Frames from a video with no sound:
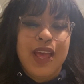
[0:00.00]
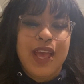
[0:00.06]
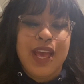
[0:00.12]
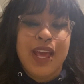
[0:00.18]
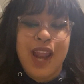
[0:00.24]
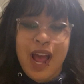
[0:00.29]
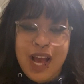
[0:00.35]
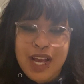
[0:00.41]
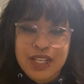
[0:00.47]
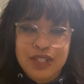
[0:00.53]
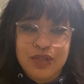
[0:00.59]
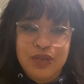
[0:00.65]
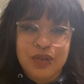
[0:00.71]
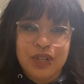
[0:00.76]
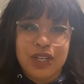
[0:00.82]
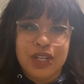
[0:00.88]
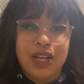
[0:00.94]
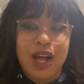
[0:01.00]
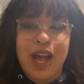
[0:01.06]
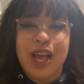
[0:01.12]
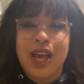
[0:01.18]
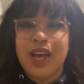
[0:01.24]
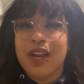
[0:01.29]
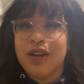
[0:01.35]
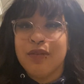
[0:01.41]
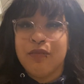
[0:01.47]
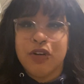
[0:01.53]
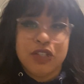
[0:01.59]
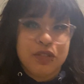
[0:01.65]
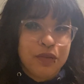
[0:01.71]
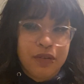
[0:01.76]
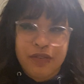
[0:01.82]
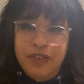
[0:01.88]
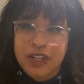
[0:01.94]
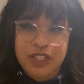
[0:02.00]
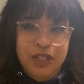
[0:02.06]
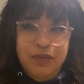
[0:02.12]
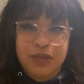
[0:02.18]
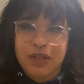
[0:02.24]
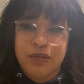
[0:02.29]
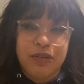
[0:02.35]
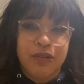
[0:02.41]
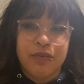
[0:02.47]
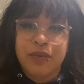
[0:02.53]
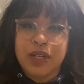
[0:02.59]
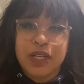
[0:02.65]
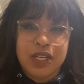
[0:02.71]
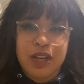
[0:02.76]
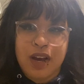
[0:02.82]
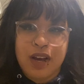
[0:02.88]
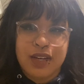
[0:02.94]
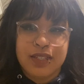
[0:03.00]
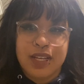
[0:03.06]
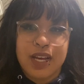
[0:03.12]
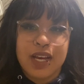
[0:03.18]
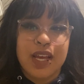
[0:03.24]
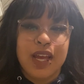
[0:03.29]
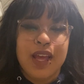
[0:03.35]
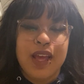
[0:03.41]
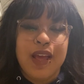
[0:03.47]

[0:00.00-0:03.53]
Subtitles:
In high school, I had multiple friendships that were really toxic.